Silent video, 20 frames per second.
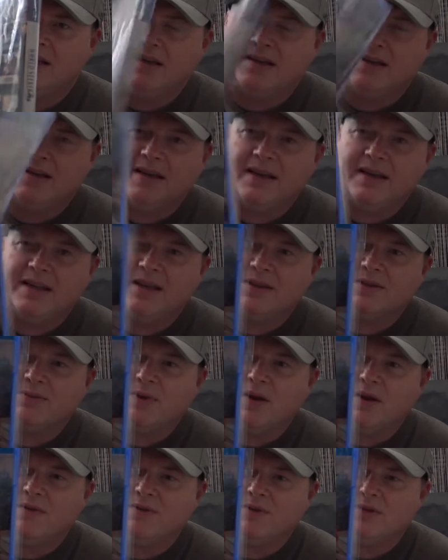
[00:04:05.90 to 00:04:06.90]
Again, that's
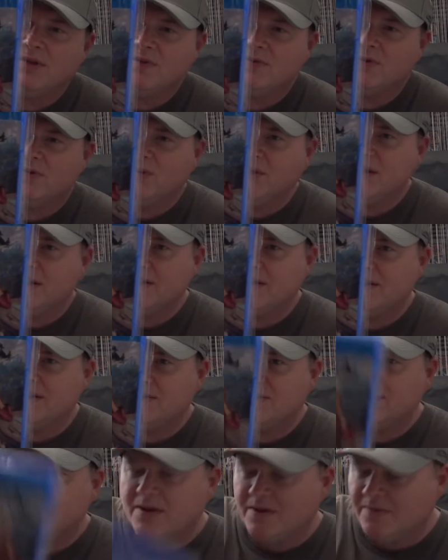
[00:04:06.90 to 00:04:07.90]
part of a 2 for £20
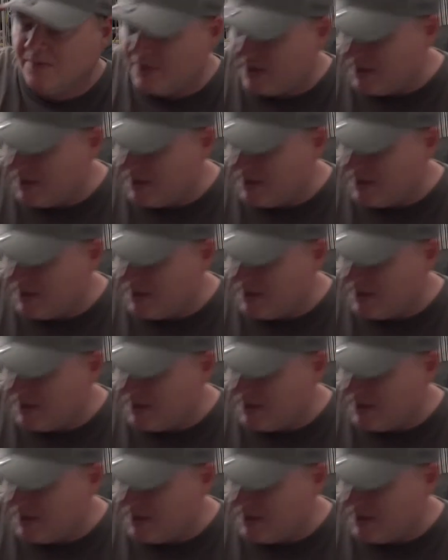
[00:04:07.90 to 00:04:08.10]
deal, so I thought